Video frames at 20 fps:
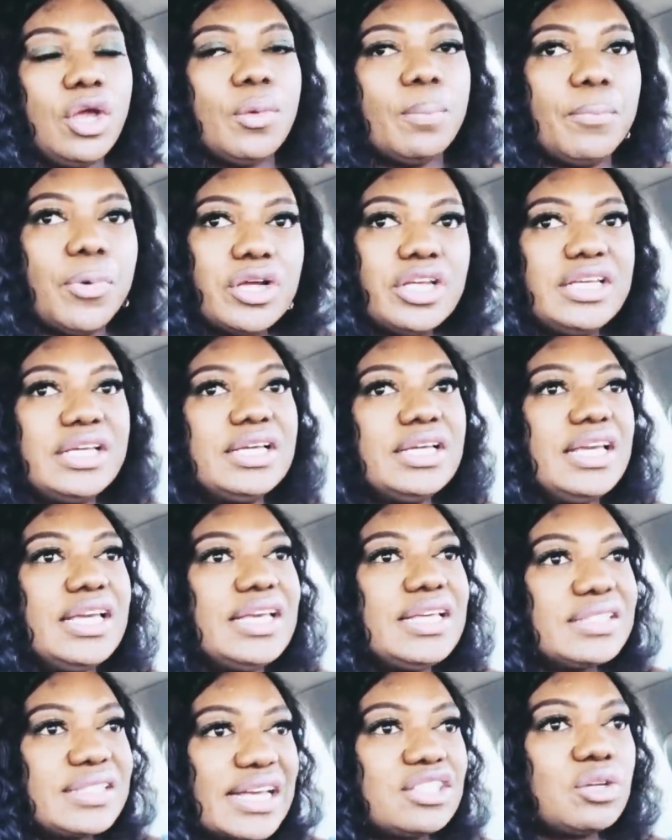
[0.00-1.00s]
But
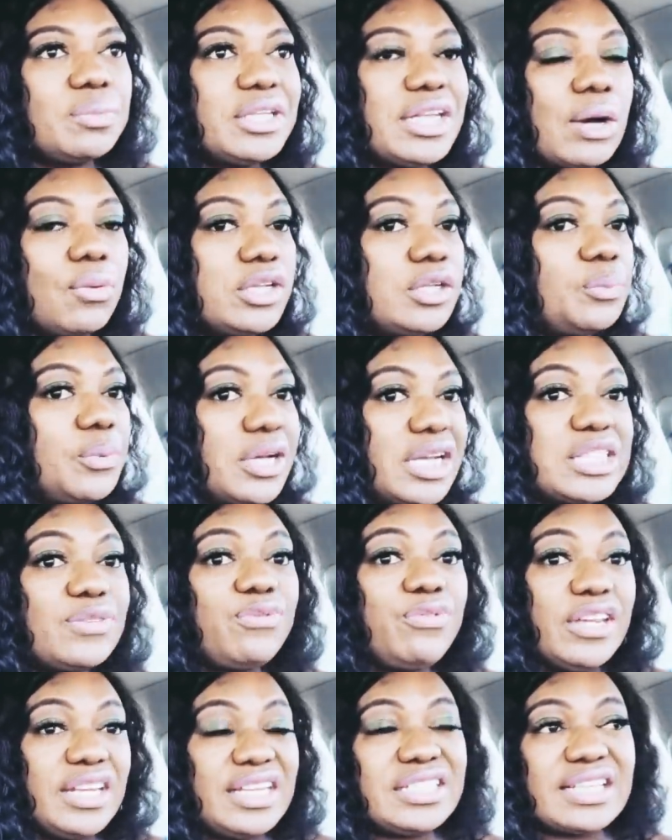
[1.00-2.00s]
he said to me that when the police
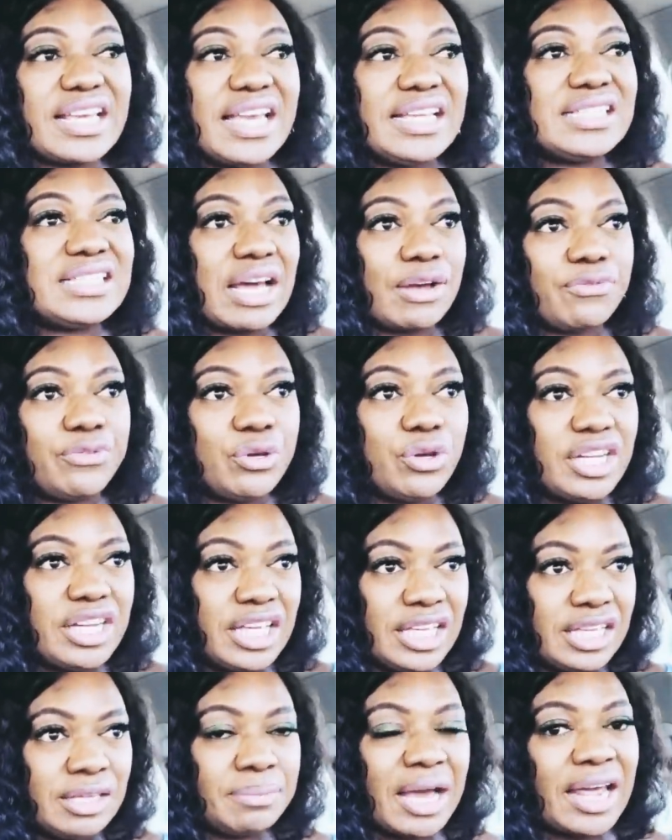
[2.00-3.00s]
finished interviewing
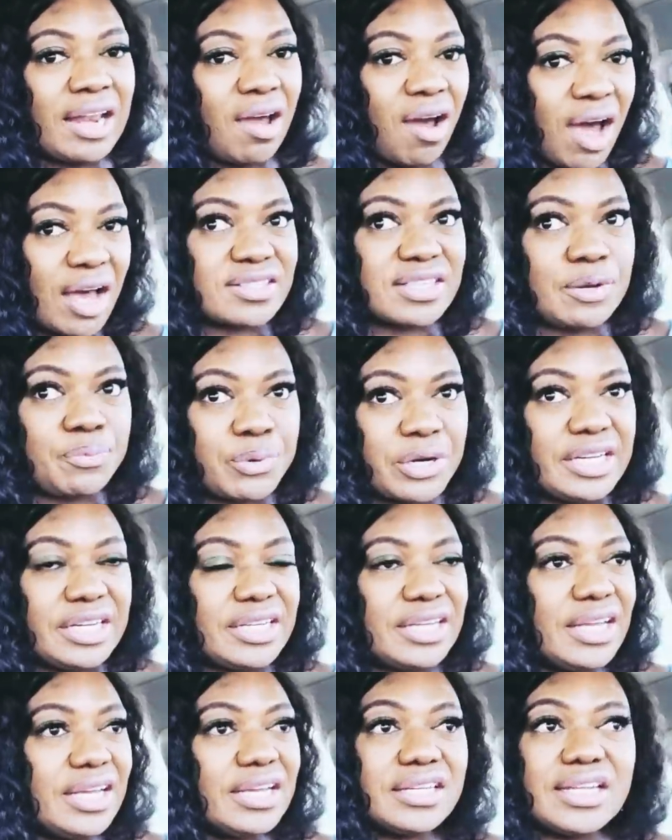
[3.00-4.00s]
him and her
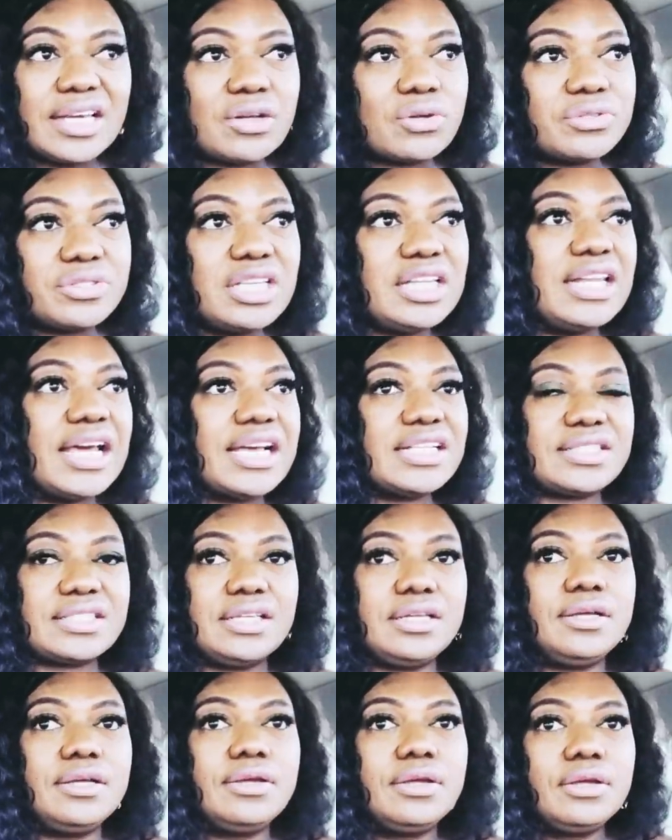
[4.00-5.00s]
separately, they could see that
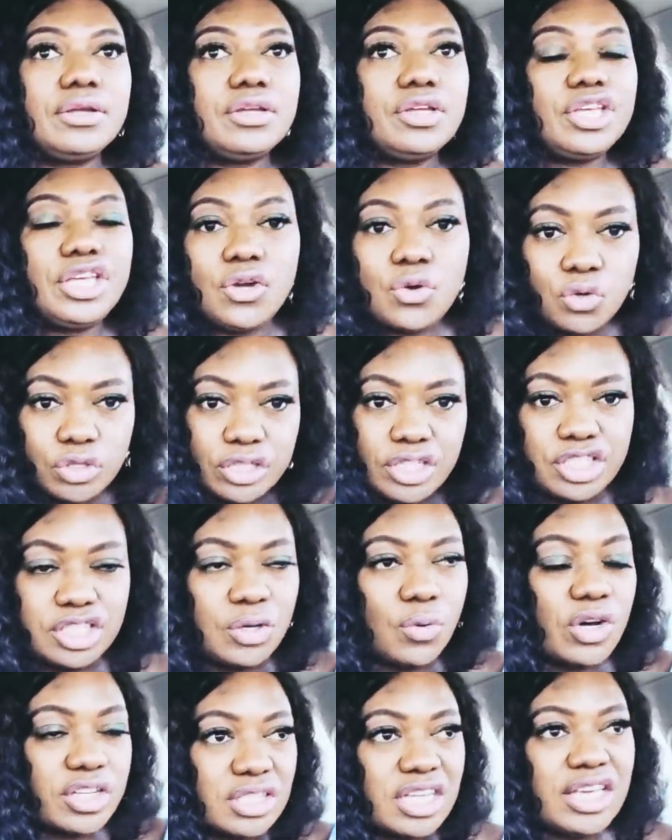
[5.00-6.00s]
he
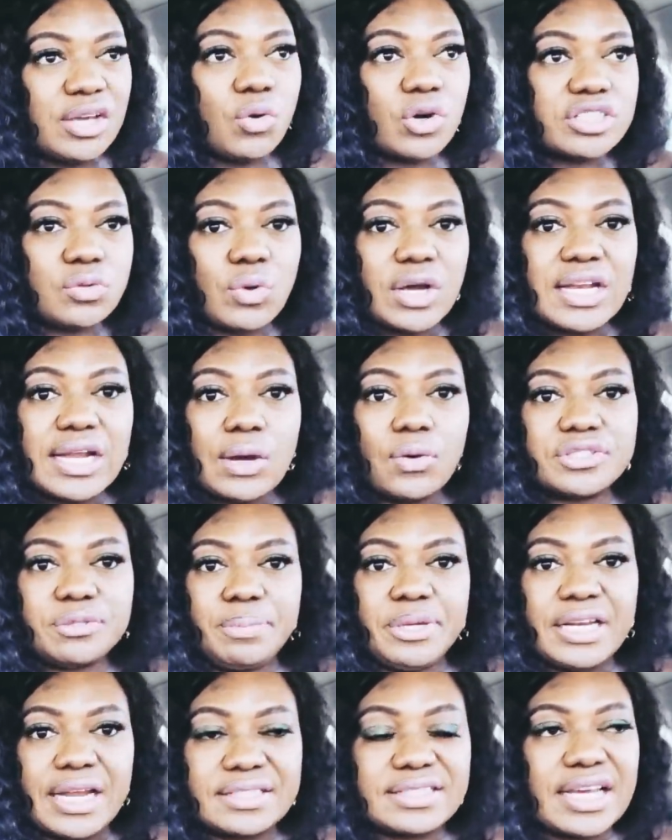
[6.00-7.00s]
was the one that was
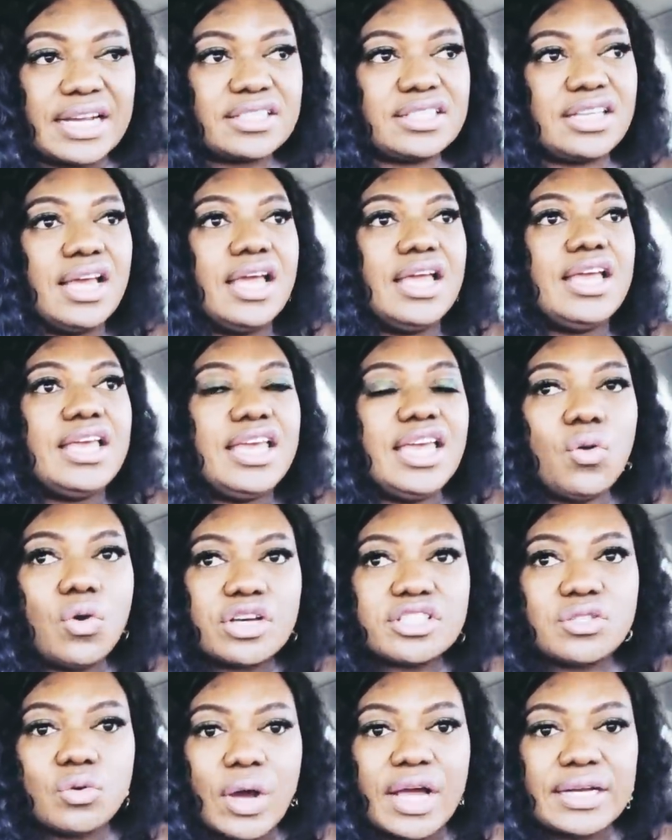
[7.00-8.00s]
being attacked. He
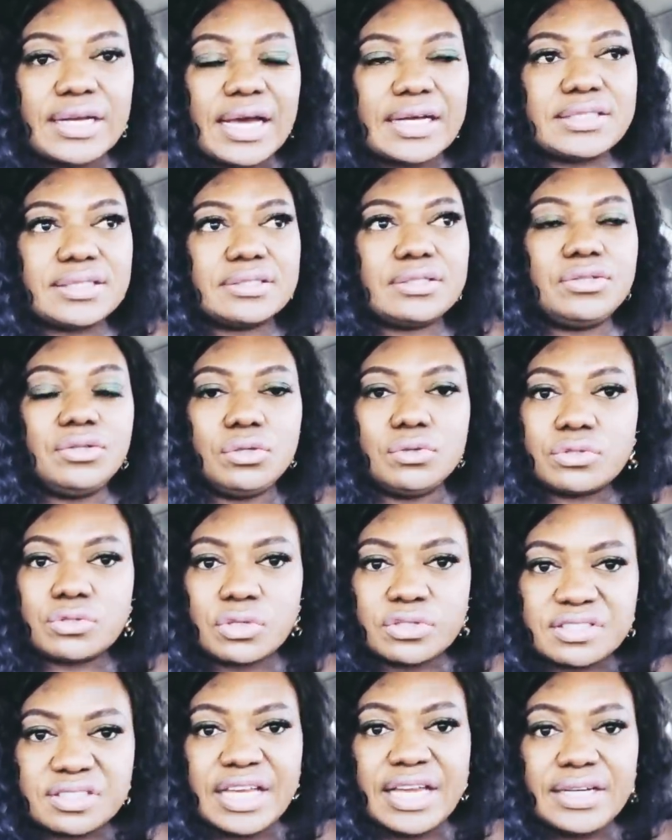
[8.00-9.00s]
was the one that, you know,
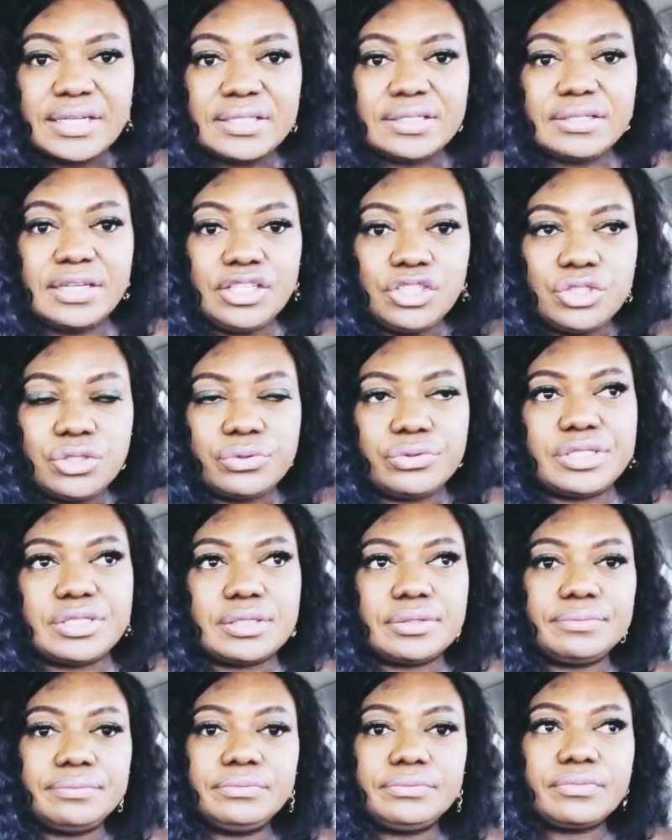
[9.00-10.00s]
sustained
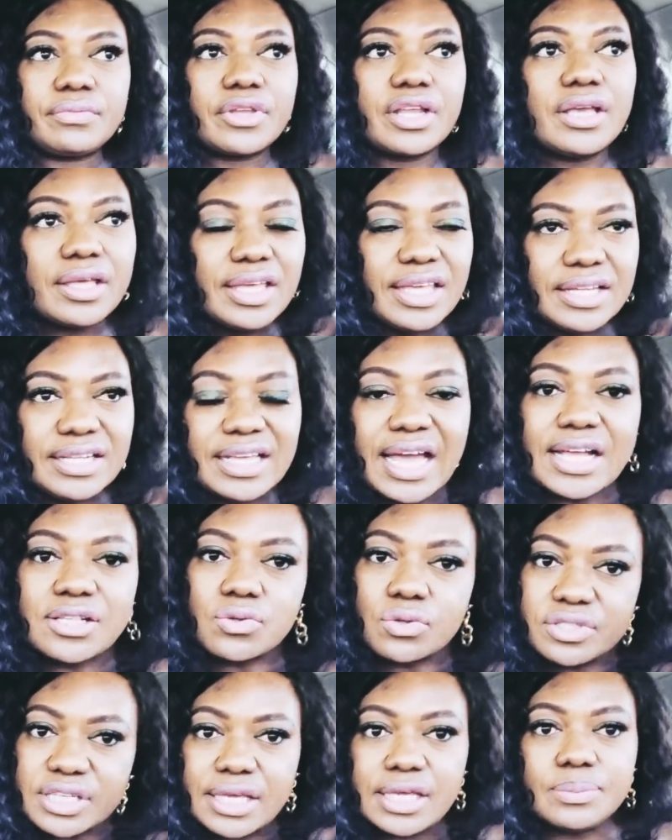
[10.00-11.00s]
injuries. They had
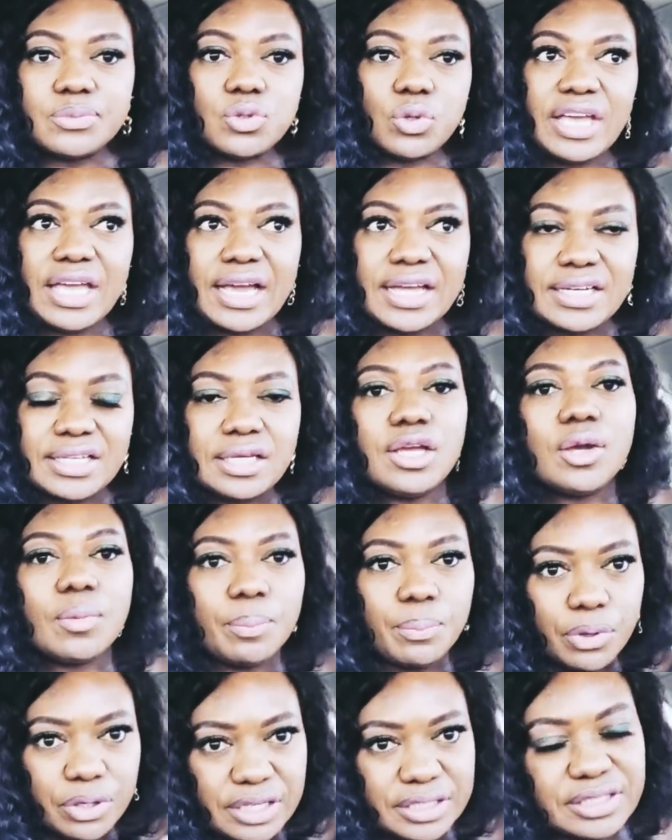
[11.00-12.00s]
to take him to A&E,
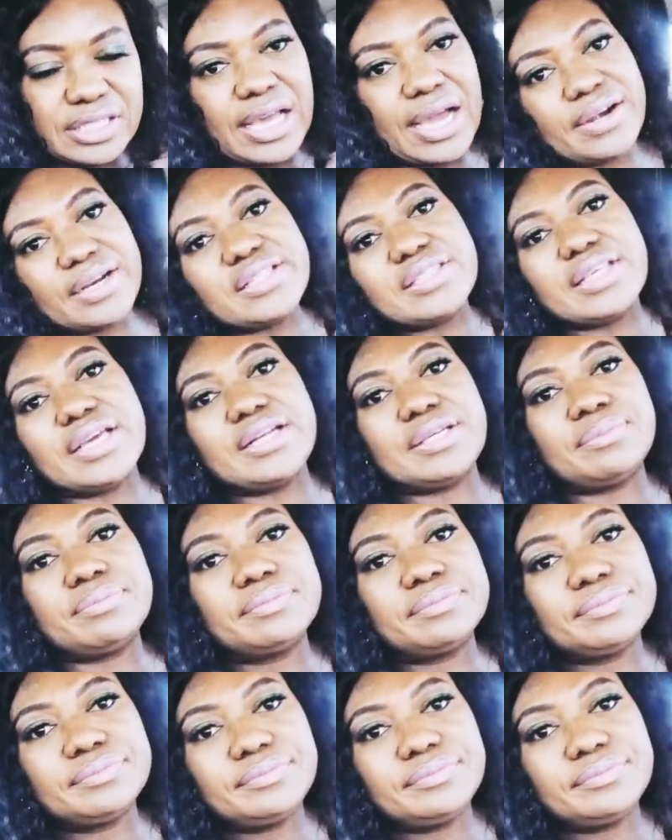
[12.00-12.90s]
but they still arrested him.